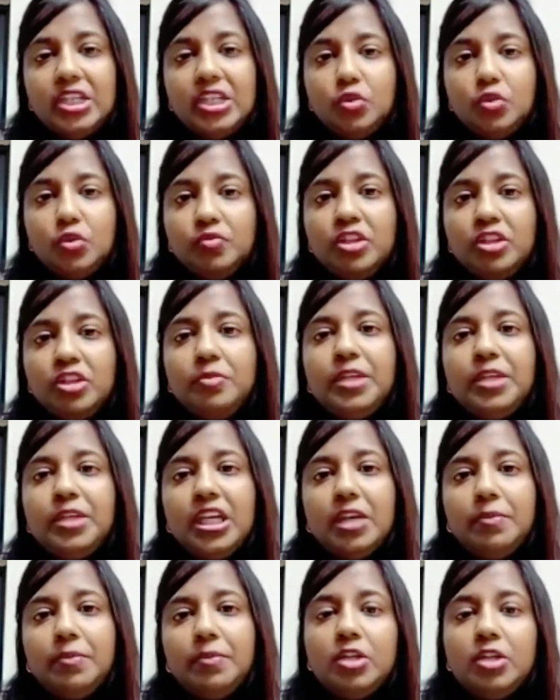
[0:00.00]
you will be
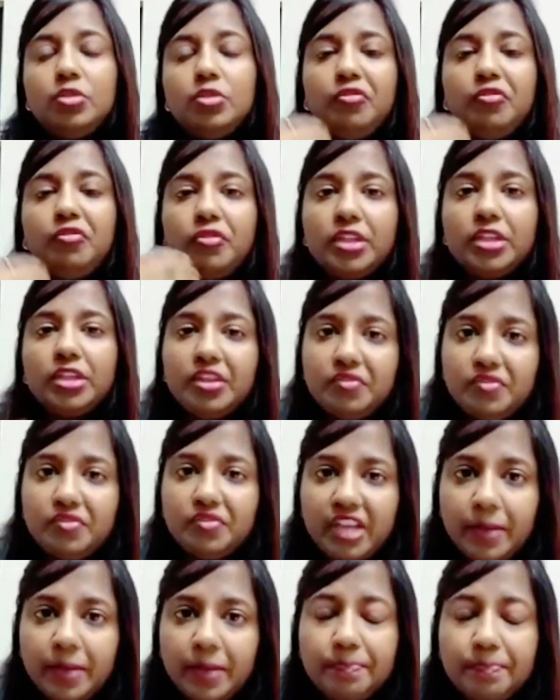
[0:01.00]
able to forgive
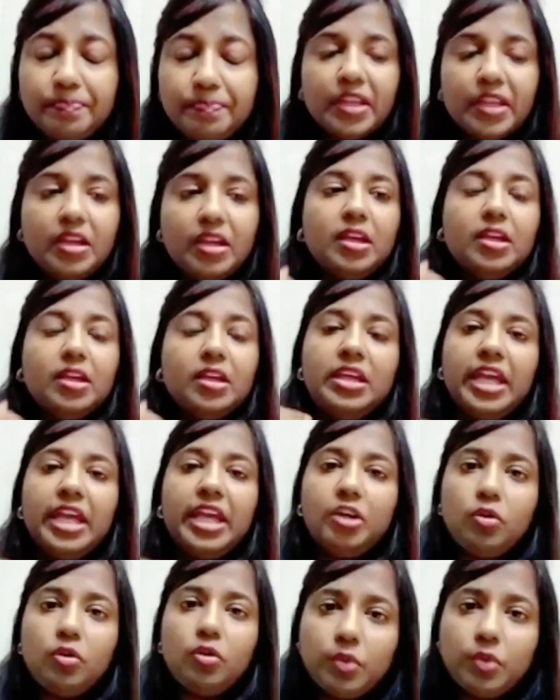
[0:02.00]
them, get
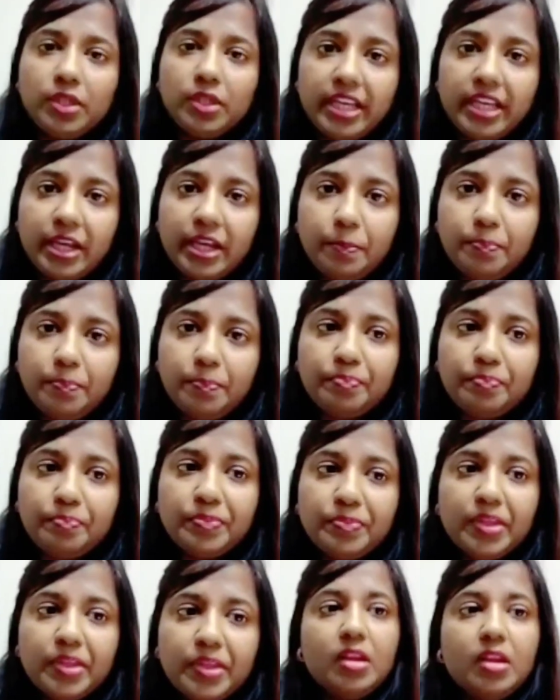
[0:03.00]
over them,
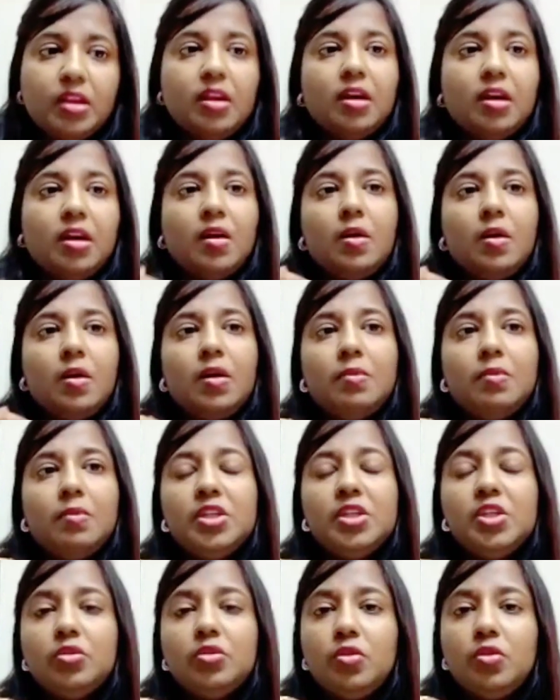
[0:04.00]

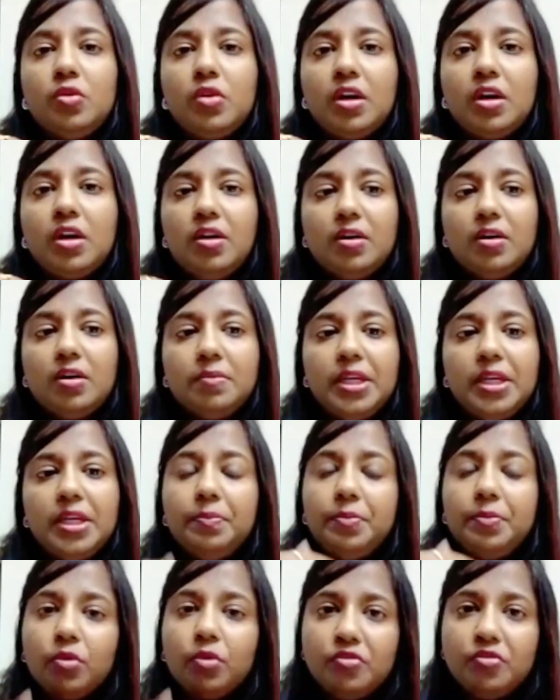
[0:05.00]

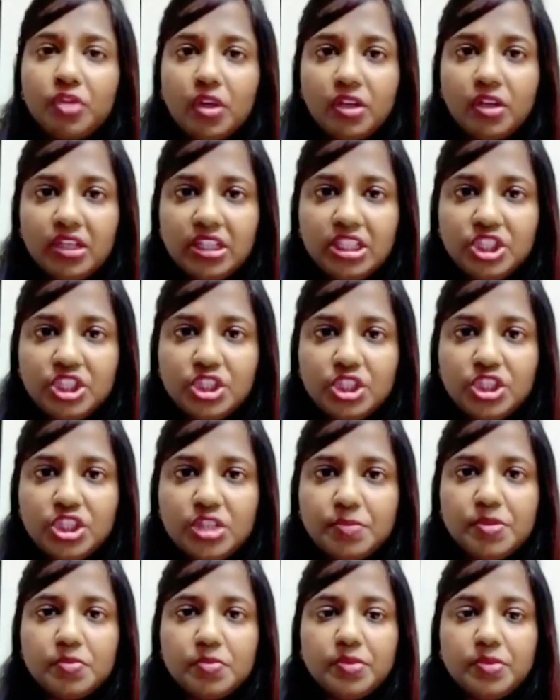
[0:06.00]
improve your
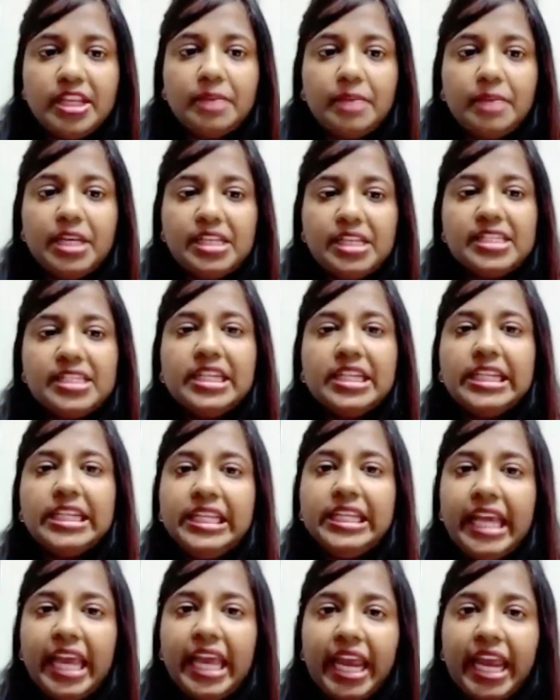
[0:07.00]
relationships with them,
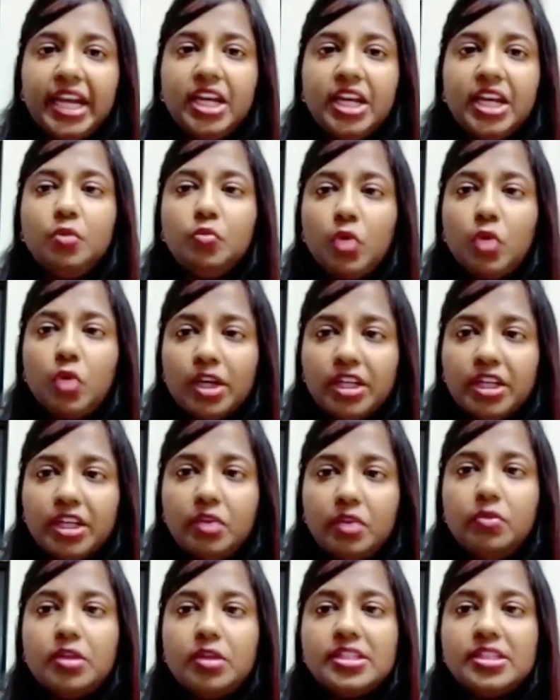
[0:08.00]
basically end
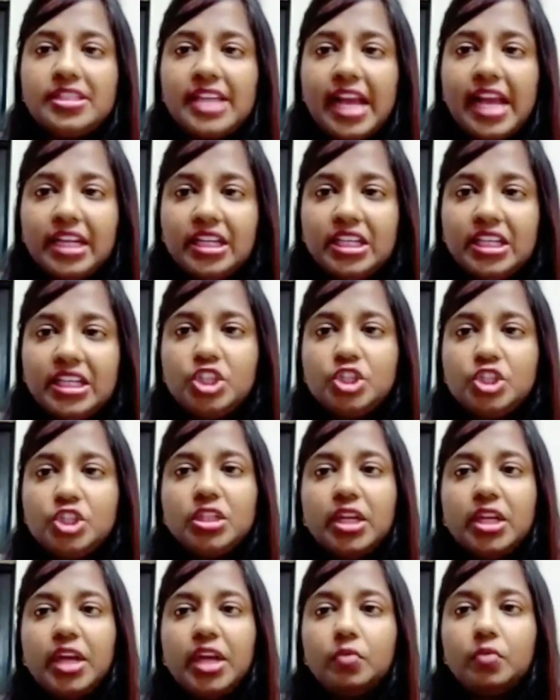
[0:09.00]
whatever stagnation
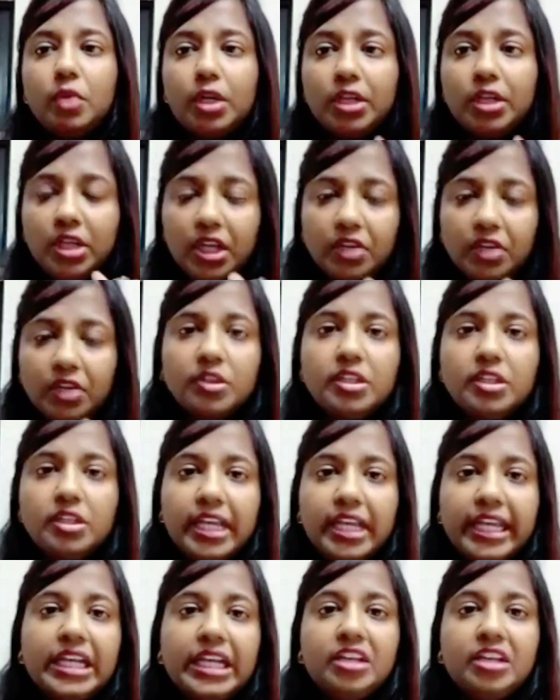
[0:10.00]
and whatever
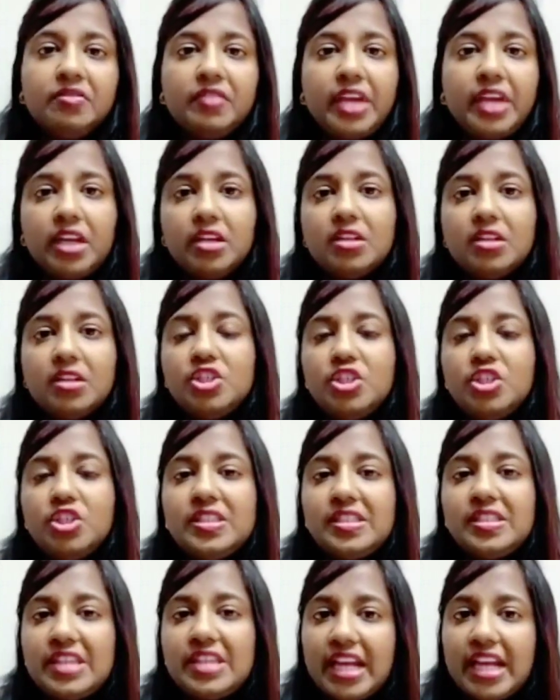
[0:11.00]
negative energy
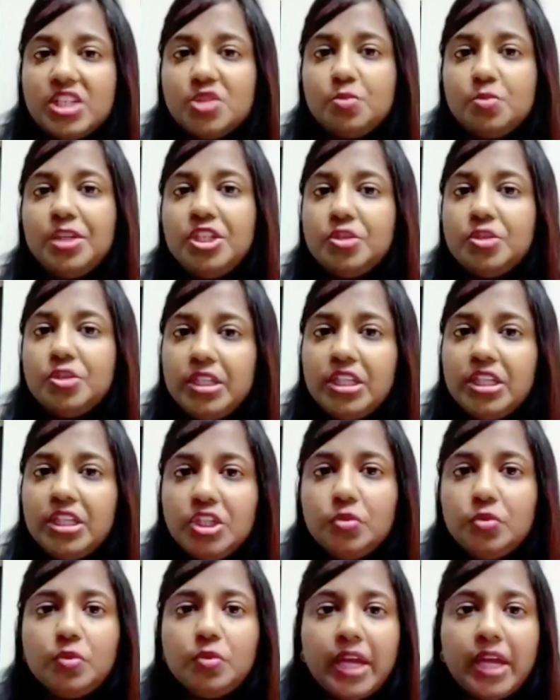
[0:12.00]
stands between
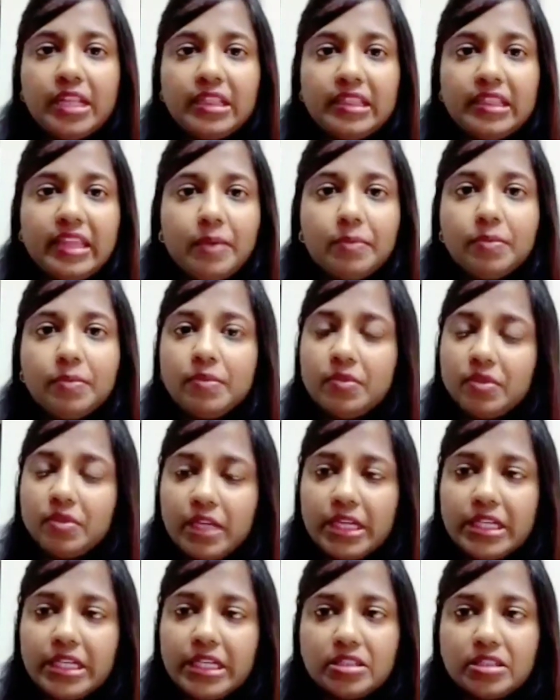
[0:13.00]
you and them
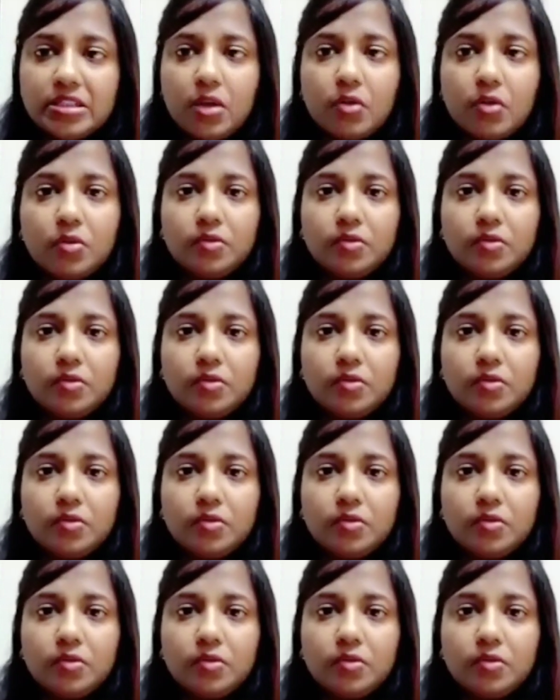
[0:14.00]
right now.